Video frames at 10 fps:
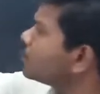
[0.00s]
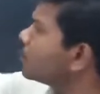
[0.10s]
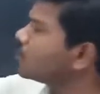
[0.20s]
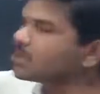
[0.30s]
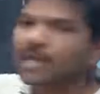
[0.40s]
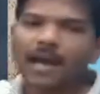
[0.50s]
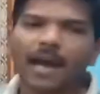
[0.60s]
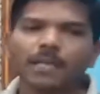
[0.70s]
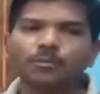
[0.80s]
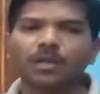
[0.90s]
choose
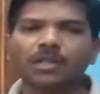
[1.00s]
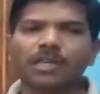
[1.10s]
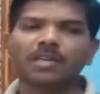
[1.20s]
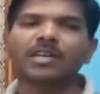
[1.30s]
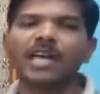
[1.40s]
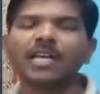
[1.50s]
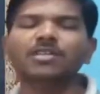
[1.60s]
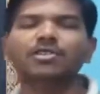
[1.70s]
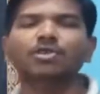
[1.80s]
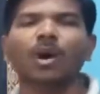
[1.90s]
as per their
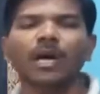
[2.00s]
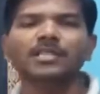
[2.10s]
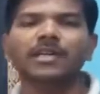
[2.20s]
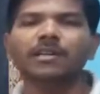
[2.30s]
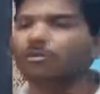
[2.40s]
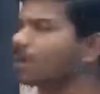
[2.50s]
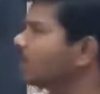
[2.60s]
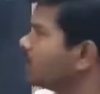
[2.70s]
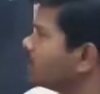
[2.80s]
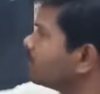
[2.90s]
grade, choice and
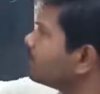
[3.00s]
quality.